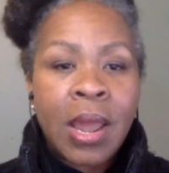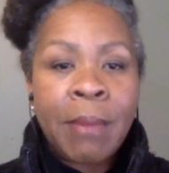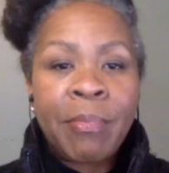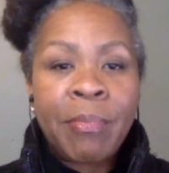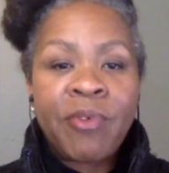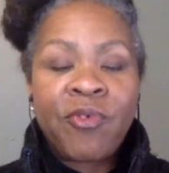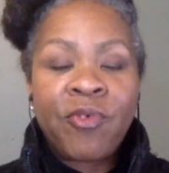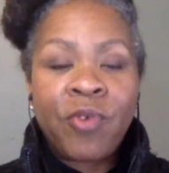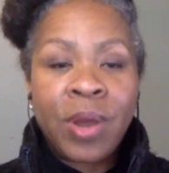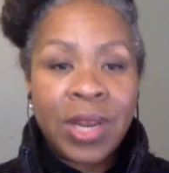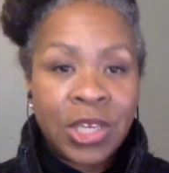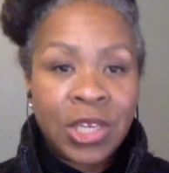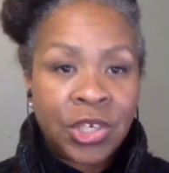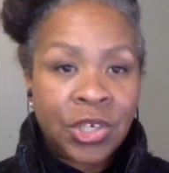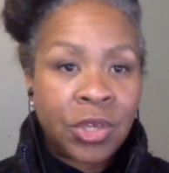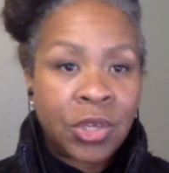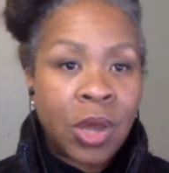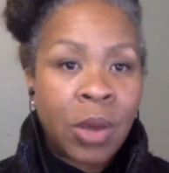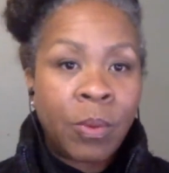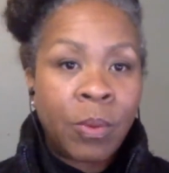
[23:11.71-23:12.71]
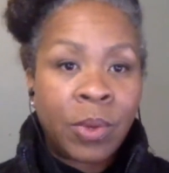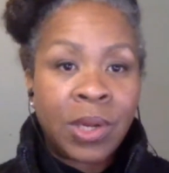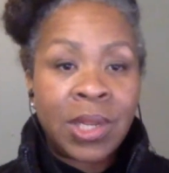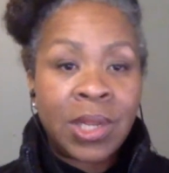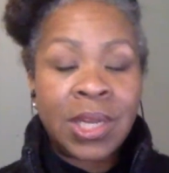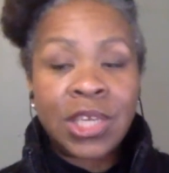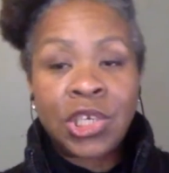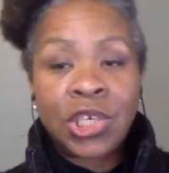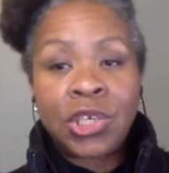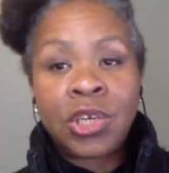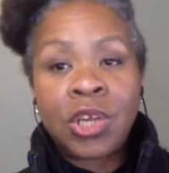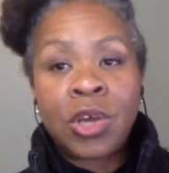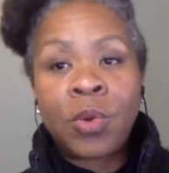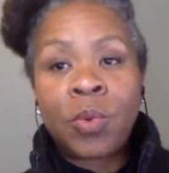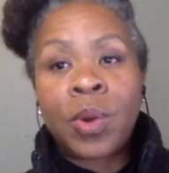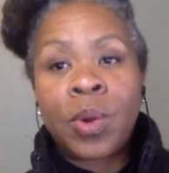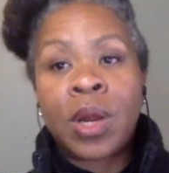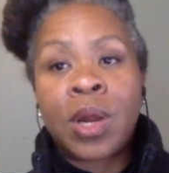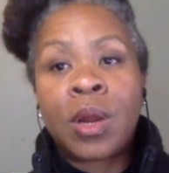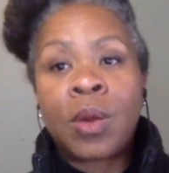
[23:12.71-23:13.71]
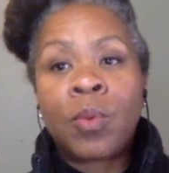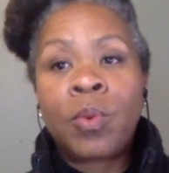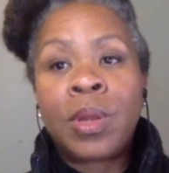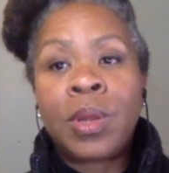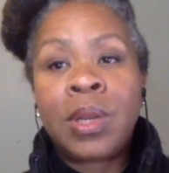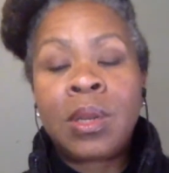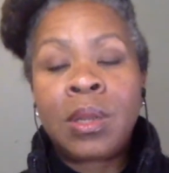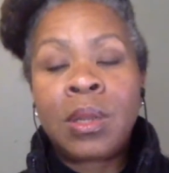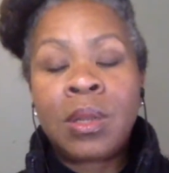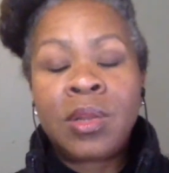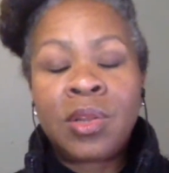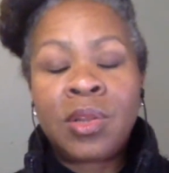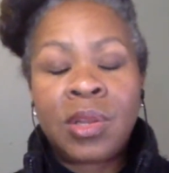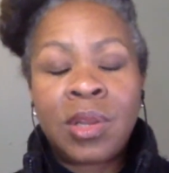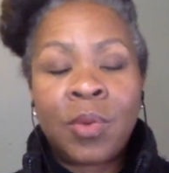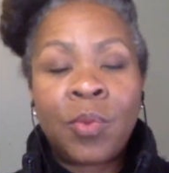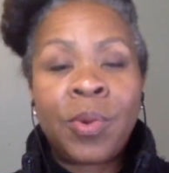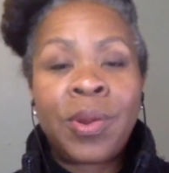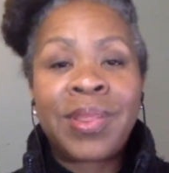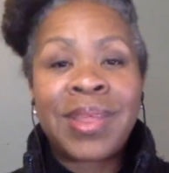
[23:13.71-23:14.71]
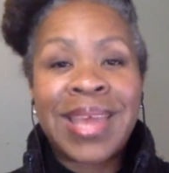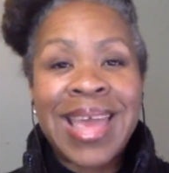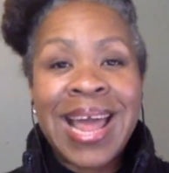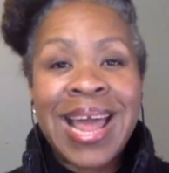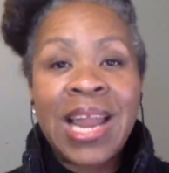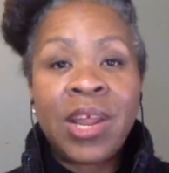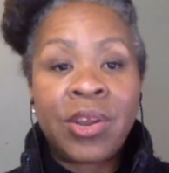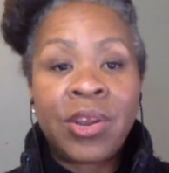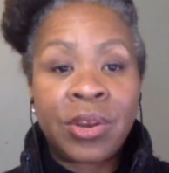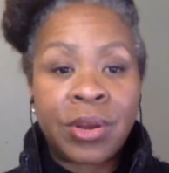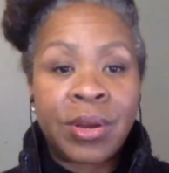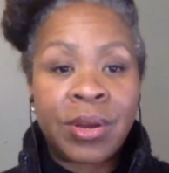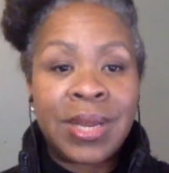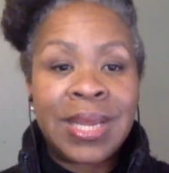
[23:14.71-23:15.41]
And before I let you go, I want to let you know where the calendar